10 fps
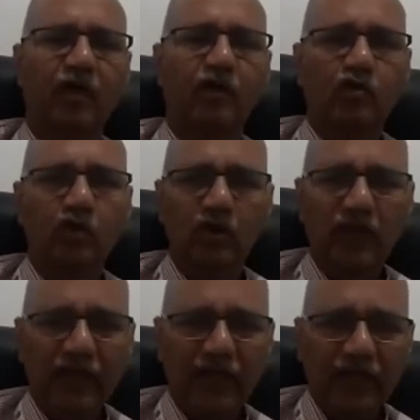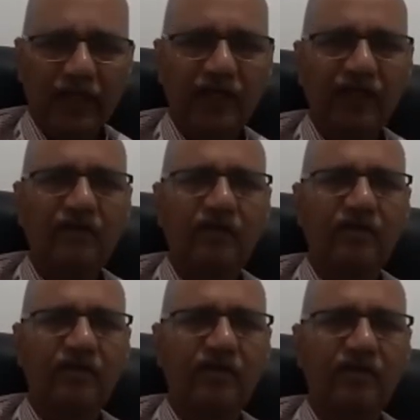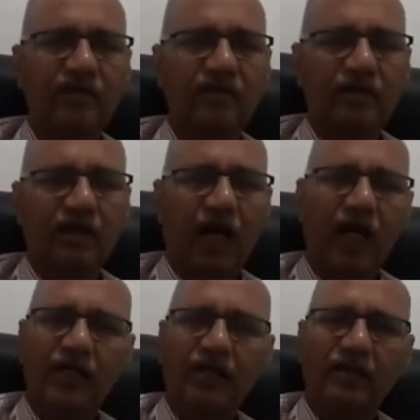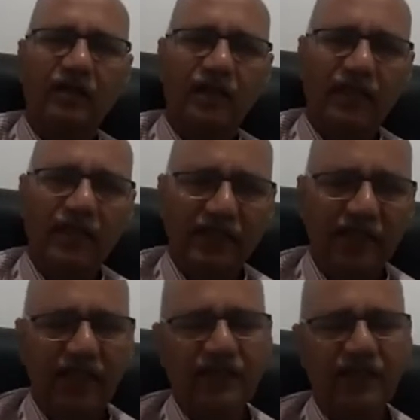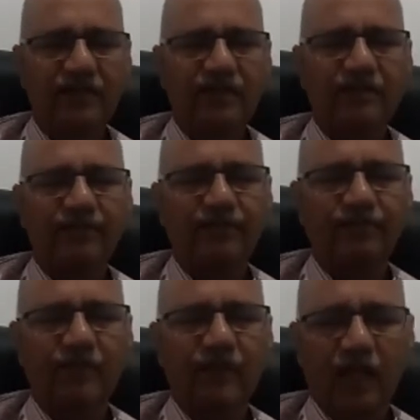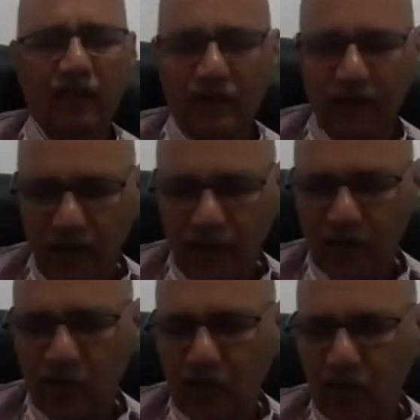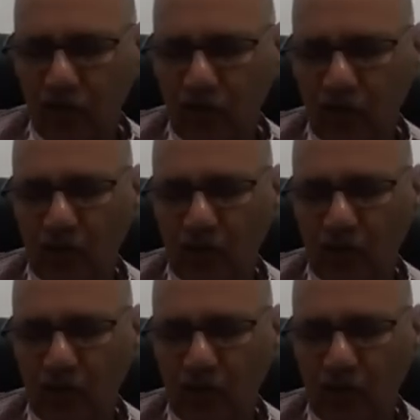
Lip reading: So the greed and intelligence, these two